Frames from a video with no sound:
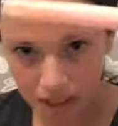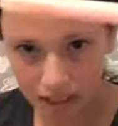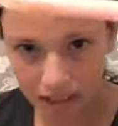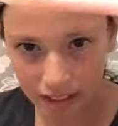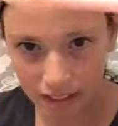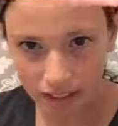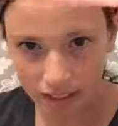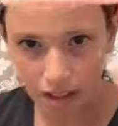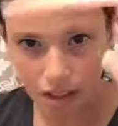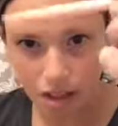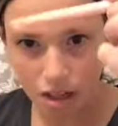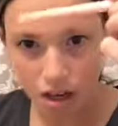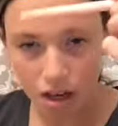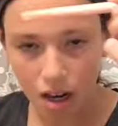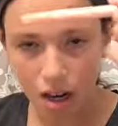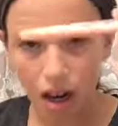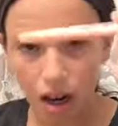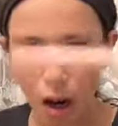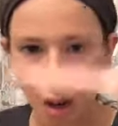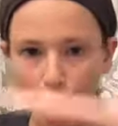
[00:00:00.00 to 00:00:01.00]
on it.
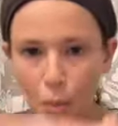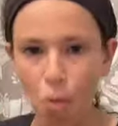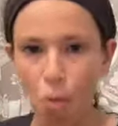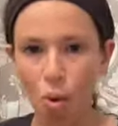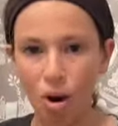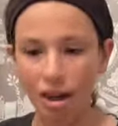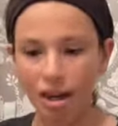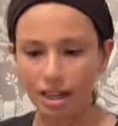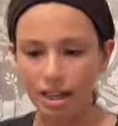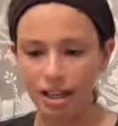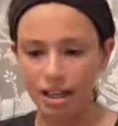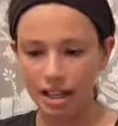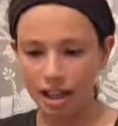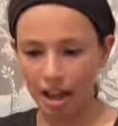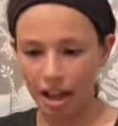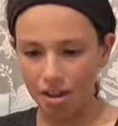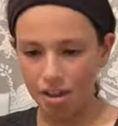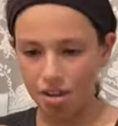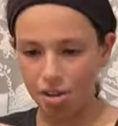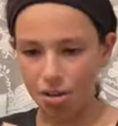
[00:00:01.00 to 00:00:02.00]
One
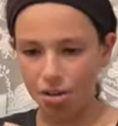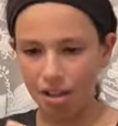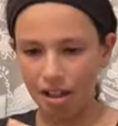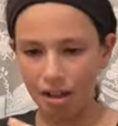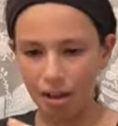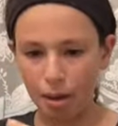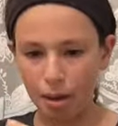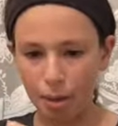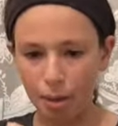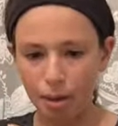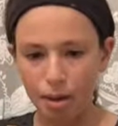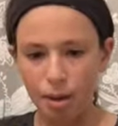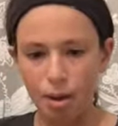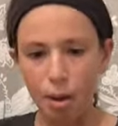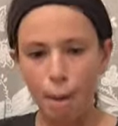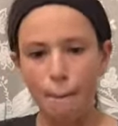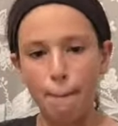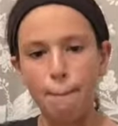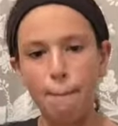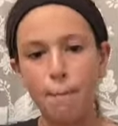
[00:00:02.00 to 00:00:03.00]
shows like a
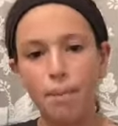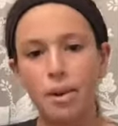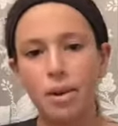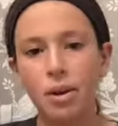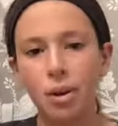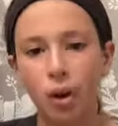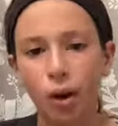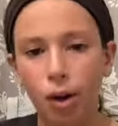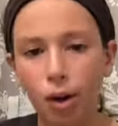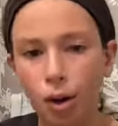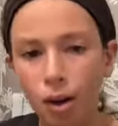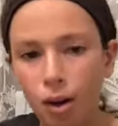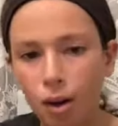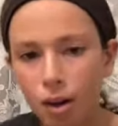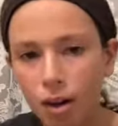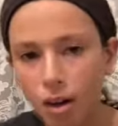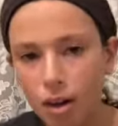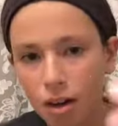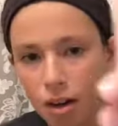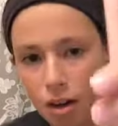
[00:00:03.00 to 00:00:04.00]
bigger
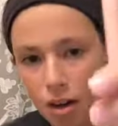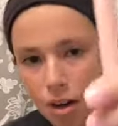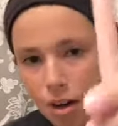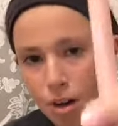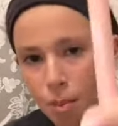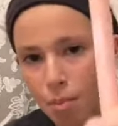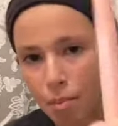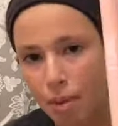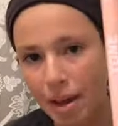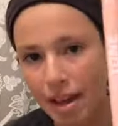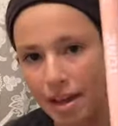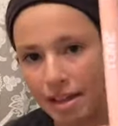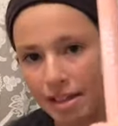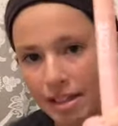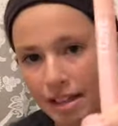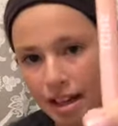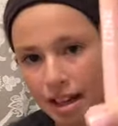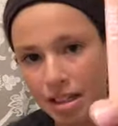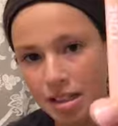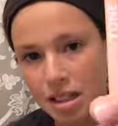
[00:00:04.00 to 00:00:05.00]
pen
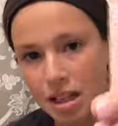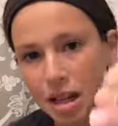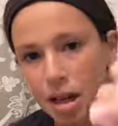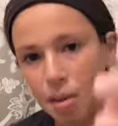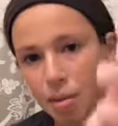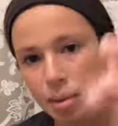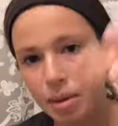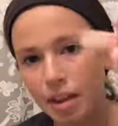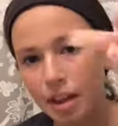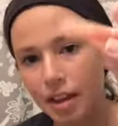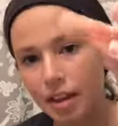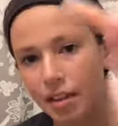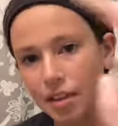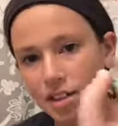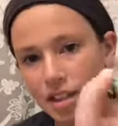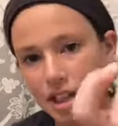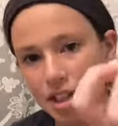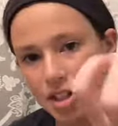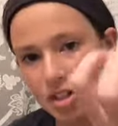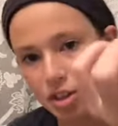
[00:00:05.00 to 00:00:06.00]
size, but the other
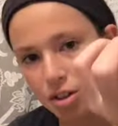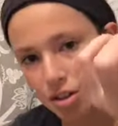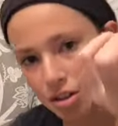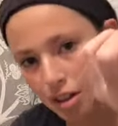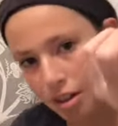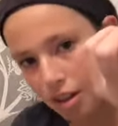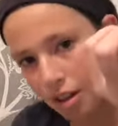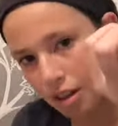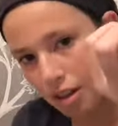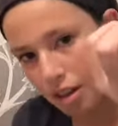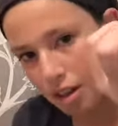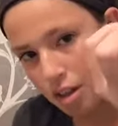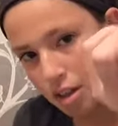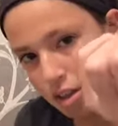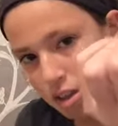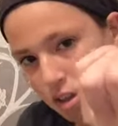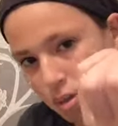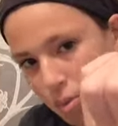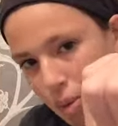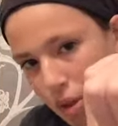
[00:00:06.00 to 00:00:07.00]
side shows a
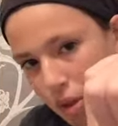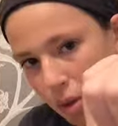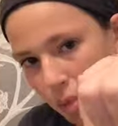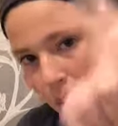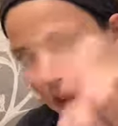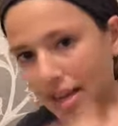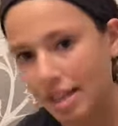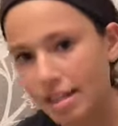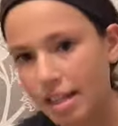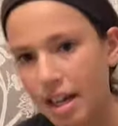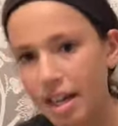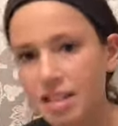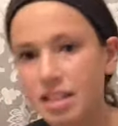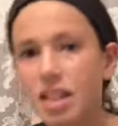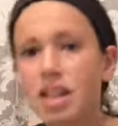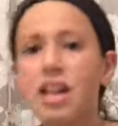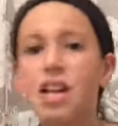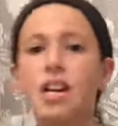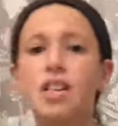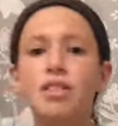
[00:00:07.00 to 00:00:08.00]
smaller pen size.
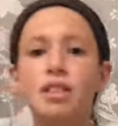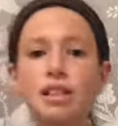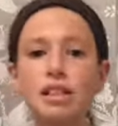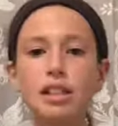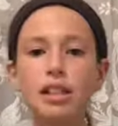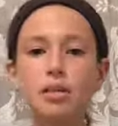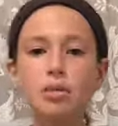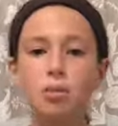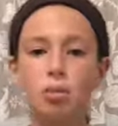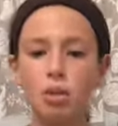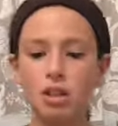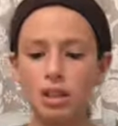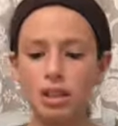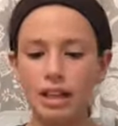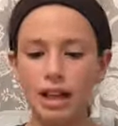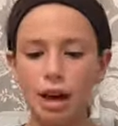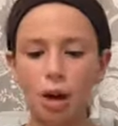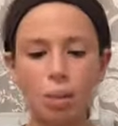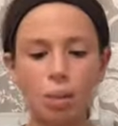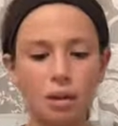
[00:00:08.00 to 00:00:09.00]
This can
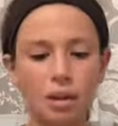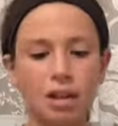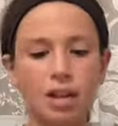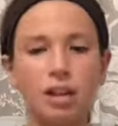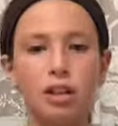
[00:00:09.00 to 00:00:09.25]
really help.